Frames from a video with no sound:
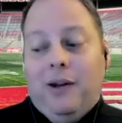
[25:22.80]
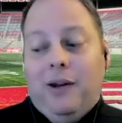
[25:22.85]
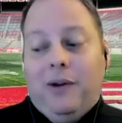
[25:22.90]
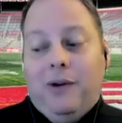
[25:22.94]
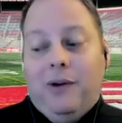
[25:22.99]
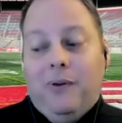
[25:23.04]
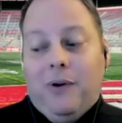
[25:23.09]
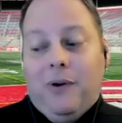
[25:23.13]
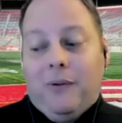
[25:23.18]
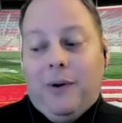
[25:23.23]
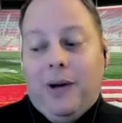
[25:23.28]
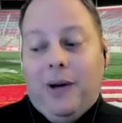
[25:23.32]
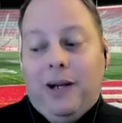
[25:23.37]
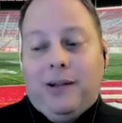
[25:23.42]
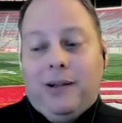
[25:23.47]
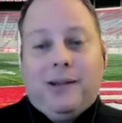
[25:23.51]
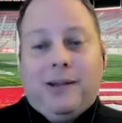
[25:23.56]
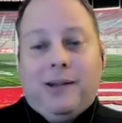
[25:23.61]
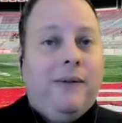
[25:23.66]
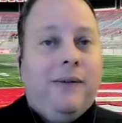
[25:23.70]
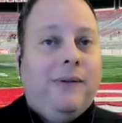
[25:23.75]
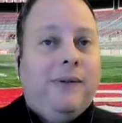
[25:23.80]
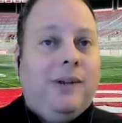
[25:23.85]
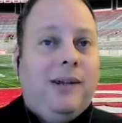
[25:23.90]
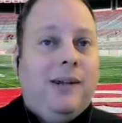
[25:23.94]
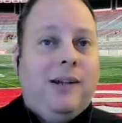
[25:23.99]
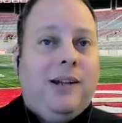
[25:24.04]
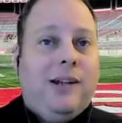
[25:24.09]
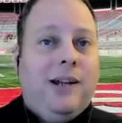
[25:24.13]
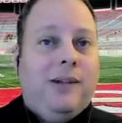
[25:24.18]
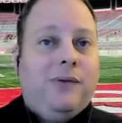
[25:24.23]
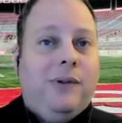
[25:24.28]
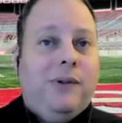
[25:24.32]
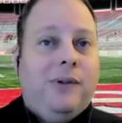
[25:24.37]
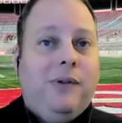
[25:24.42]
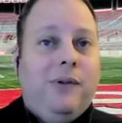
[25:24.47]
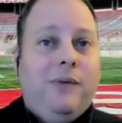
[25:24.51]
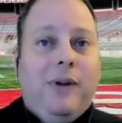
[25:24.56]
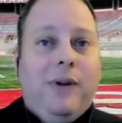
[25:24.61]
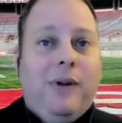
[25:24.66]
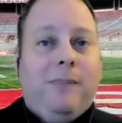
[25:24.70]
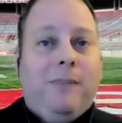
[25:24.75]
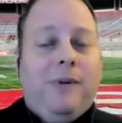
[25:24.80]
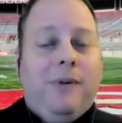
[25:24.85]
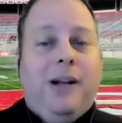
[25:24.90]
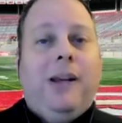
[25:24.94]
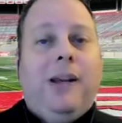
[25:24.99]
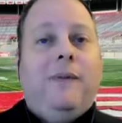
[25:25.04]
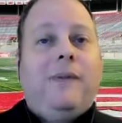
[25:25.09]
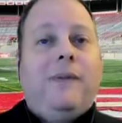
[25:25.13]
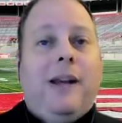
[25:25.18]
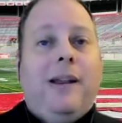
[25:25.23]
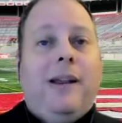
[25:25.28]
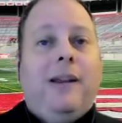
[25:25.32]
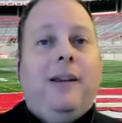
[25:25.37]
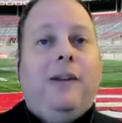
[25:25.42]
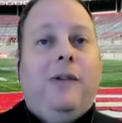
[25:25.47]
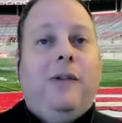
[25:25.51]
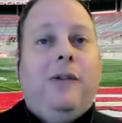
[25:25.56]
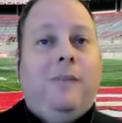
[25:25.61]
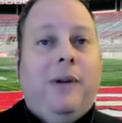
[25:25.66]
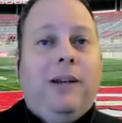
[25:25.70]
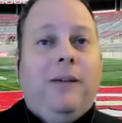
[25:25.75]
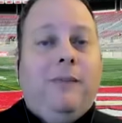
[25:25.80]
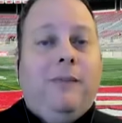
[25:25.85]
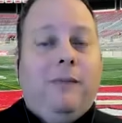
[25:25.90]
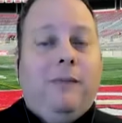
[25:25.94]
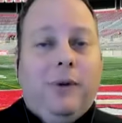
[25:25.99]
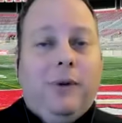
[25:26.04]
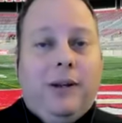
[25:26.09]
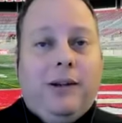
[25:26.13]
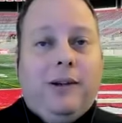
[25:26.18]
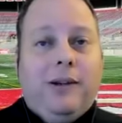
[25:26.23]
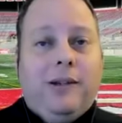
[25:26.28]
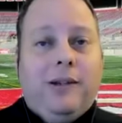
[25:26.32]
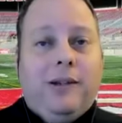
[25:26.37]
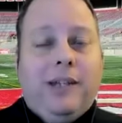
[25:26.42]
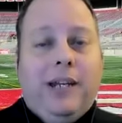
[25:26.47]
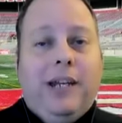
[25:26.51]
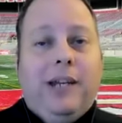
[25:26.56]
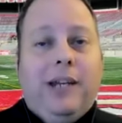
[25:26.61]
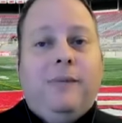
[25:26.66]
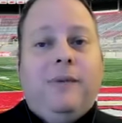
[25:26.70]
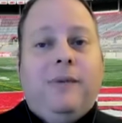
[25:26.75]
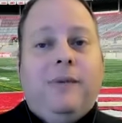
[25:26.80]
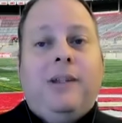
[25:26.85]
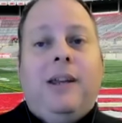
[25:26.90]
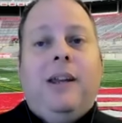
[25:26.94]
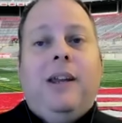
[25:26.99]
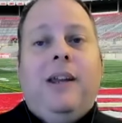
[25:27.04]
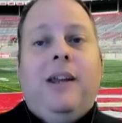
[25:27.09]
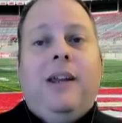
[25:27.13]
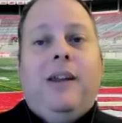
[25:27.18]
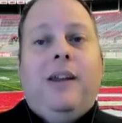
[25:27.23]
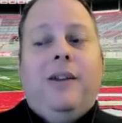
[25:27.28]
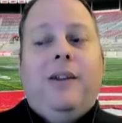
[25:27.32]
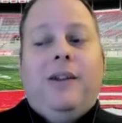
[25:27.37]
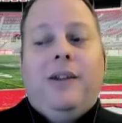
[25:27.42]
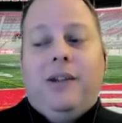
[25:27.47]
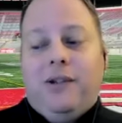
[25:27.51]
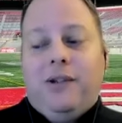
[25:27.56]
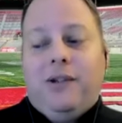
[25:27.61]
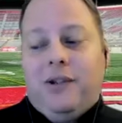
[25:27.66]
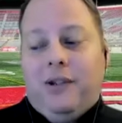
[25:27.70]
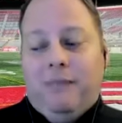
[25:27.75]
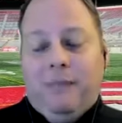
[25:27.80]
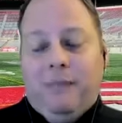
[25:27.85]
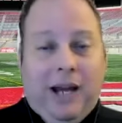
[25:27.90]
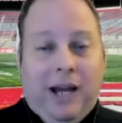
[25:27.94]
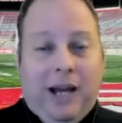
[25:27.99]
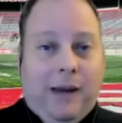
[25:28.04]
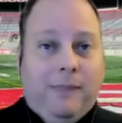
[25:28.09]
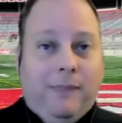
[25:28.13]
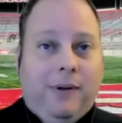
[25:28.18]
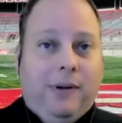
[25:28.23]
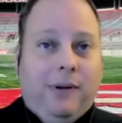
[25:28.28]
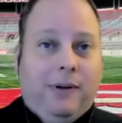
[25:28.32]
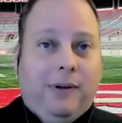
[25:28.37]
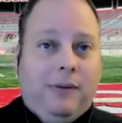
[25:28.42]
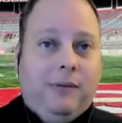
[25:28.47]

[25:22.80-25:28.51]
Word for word: You are ranked seventh in the country. You've got plenty of talent. You've beaten really good teams. This shouldn't be happening.